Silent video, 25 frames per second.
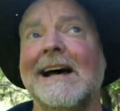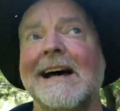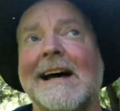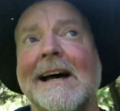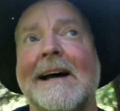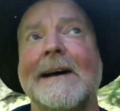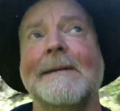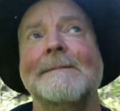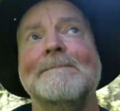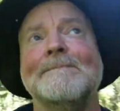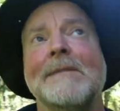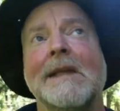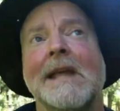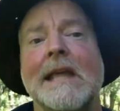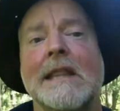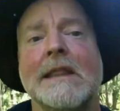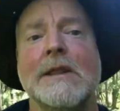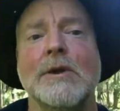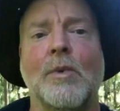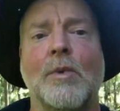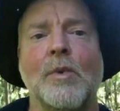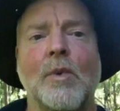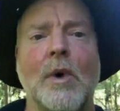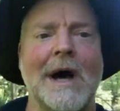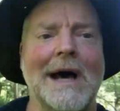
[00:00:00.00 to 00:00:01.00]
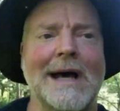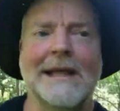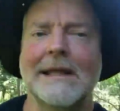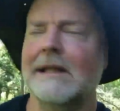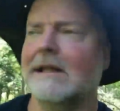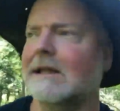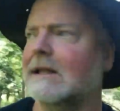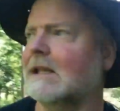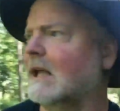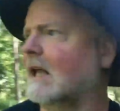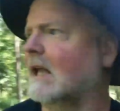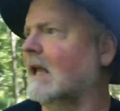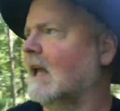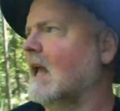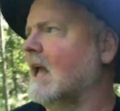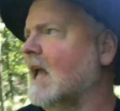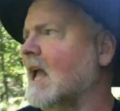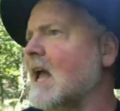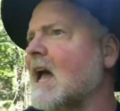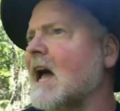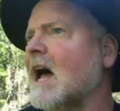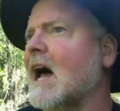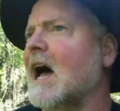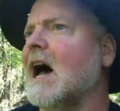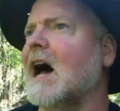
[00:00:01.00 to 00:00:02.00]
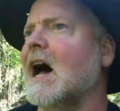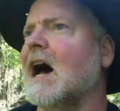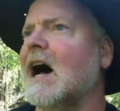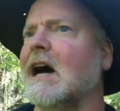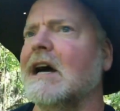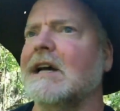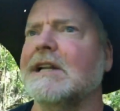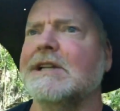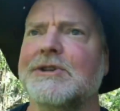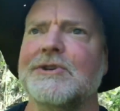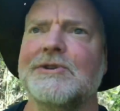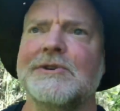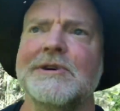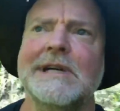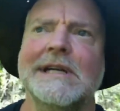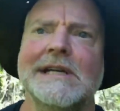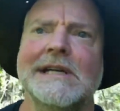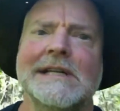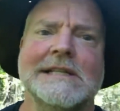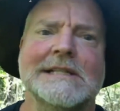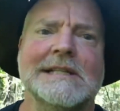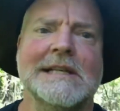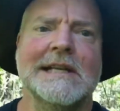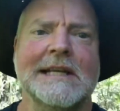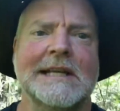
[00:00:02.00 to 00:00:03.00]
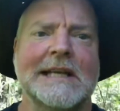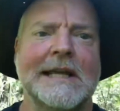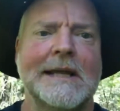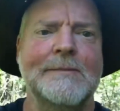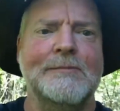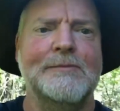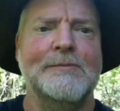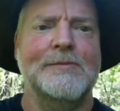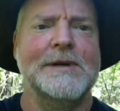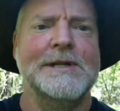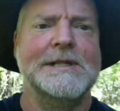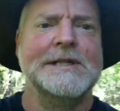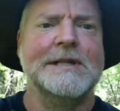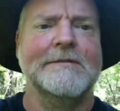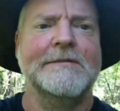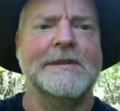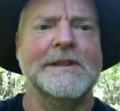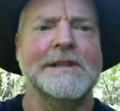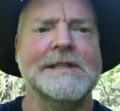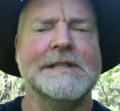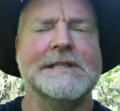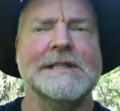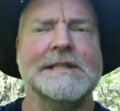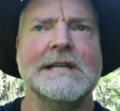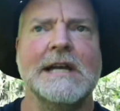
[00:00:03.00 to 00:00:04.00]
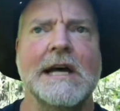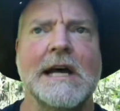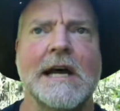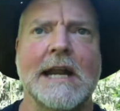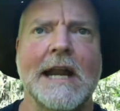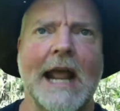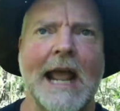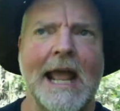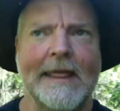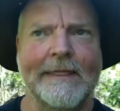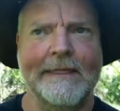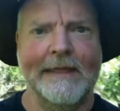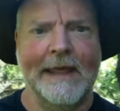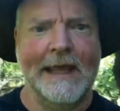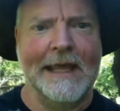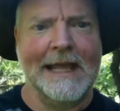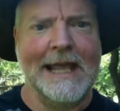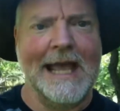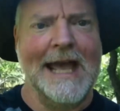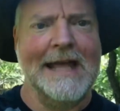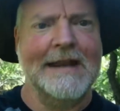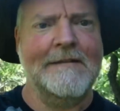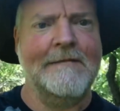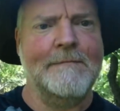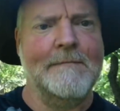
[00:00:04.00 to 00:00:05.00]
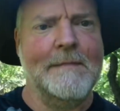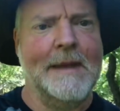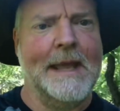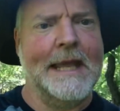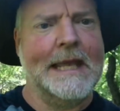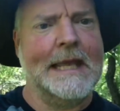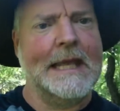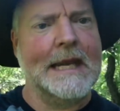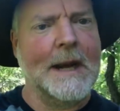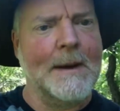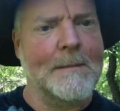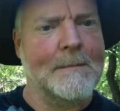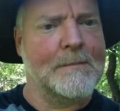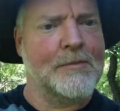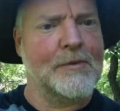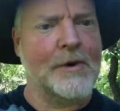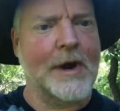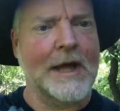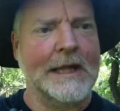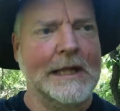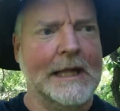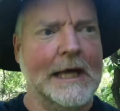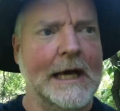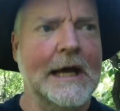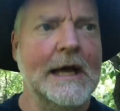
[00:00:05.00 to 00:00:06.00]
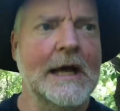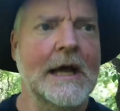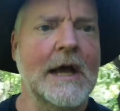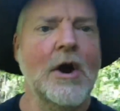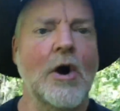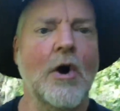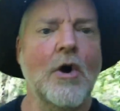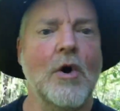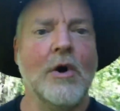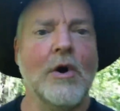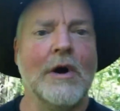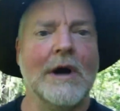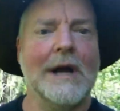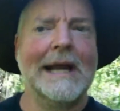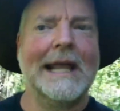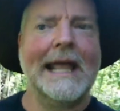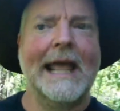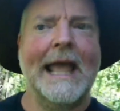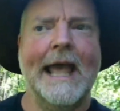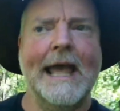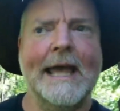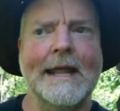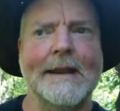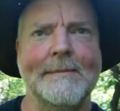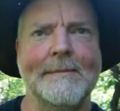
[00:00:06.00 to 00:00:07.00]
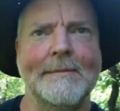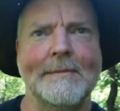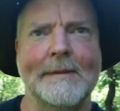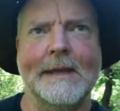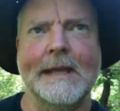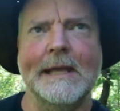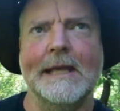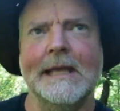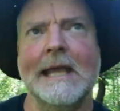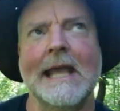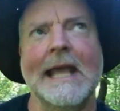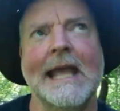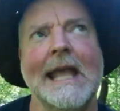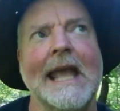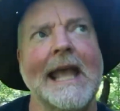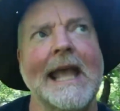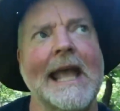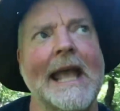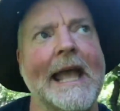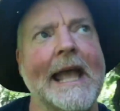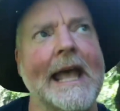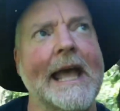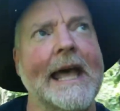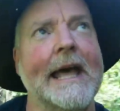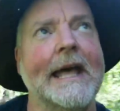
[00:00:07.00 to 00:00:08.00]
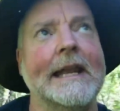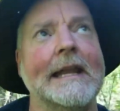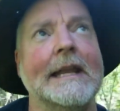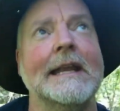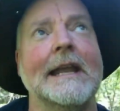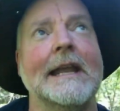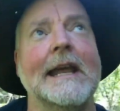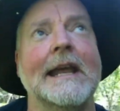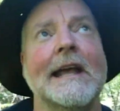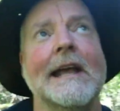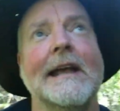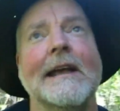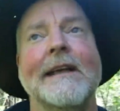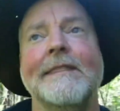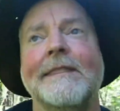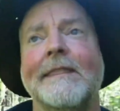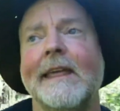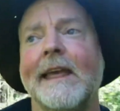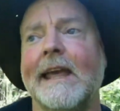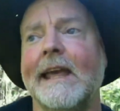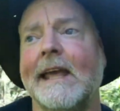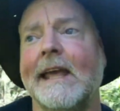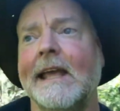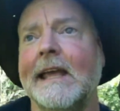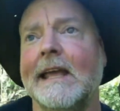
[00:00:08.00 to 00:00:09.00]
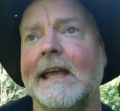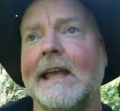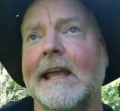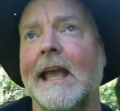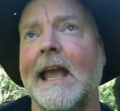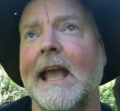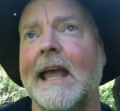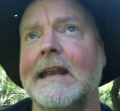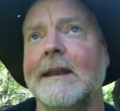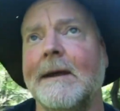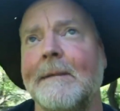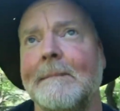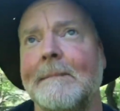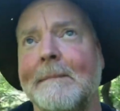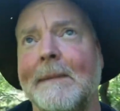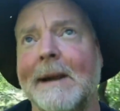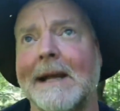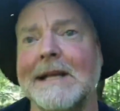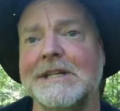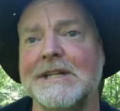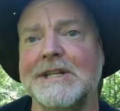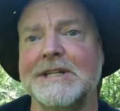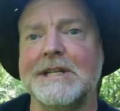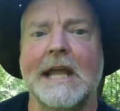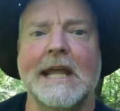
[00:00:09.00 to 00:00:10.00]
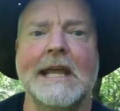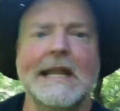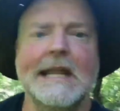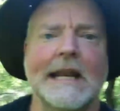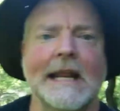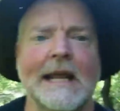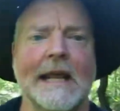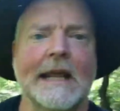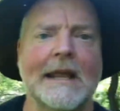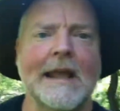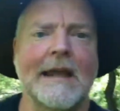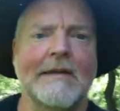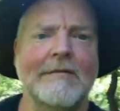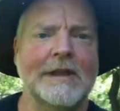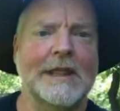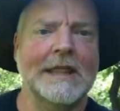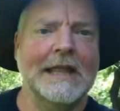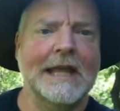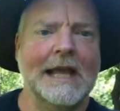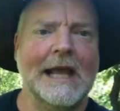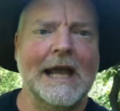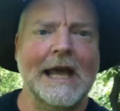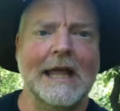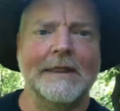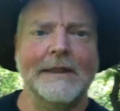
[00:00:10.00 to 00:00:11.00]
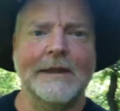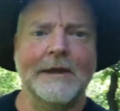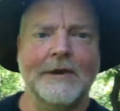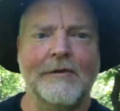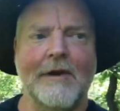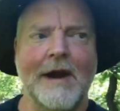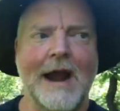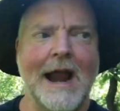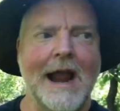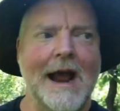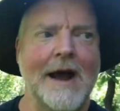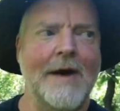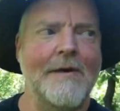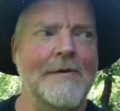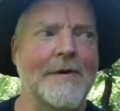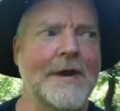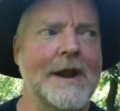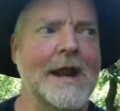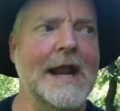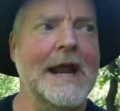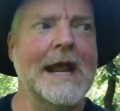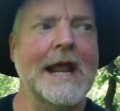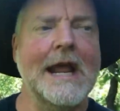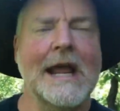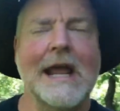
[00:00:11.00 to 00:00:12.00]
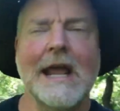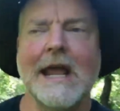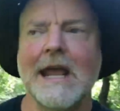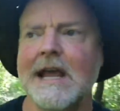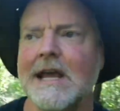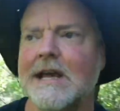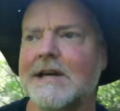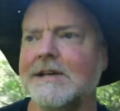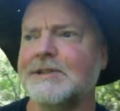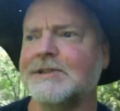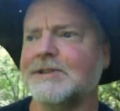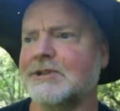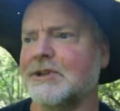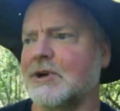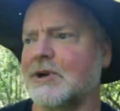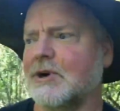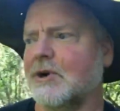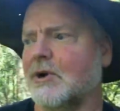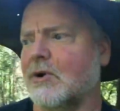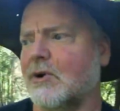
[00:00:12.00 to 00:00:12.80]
in the wild, trees keep reaching for the sun and they kind of make an umbrella or a canopy, and they end up by shading everything on the ground. So